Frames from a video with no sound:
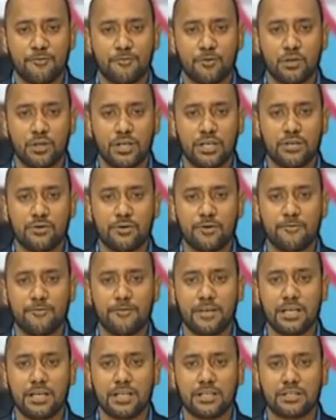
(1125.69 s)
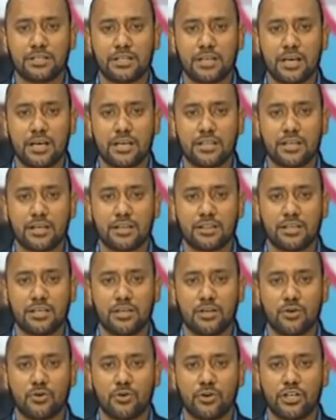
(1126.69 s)
Fuli revealing today that
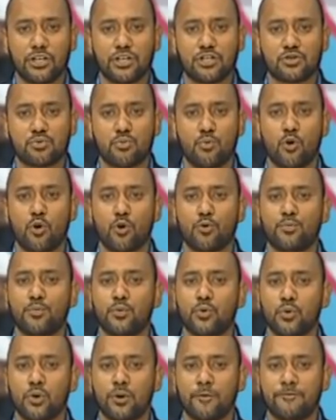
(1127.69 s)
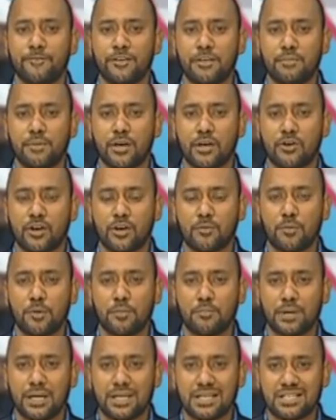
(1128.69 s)
the already small pool of female
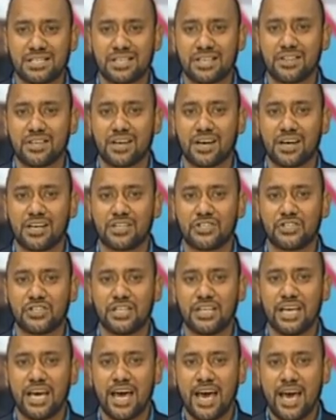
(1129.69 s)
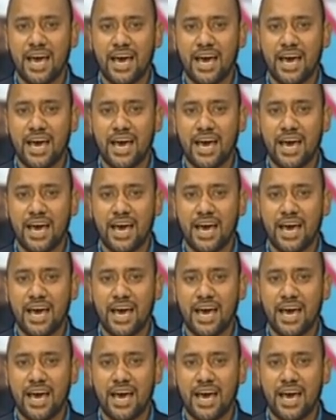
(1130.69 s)
rugby players in the country